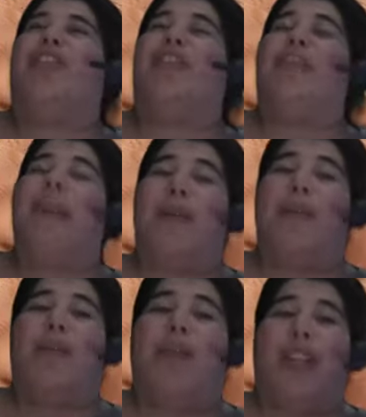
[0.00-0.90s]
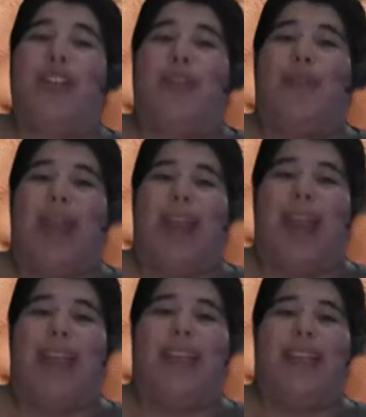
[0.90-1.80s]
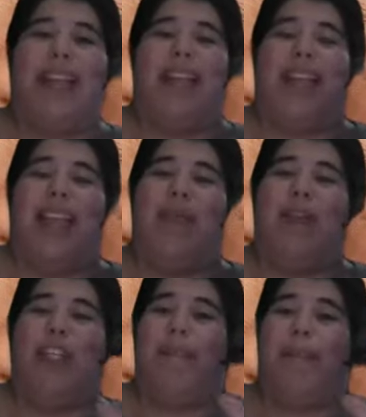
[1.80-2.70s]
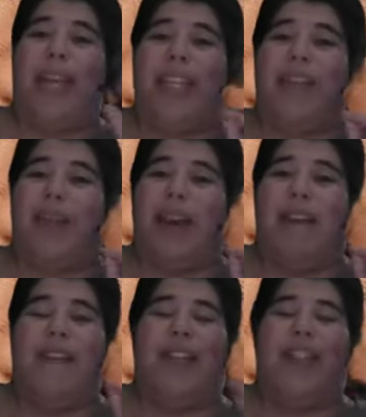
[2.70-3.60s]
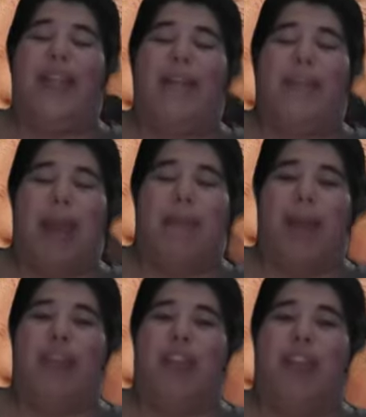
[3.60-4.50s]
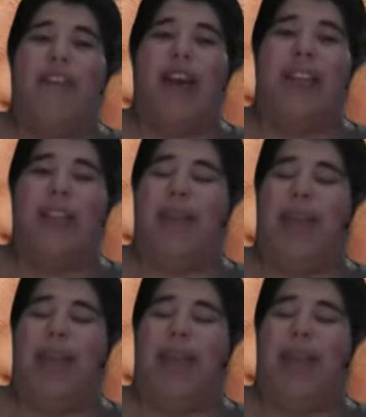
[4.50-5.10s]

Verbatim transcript: do you remember when Rachael Ray did that thing where she pissed me off and didn't make Michael J. Fox's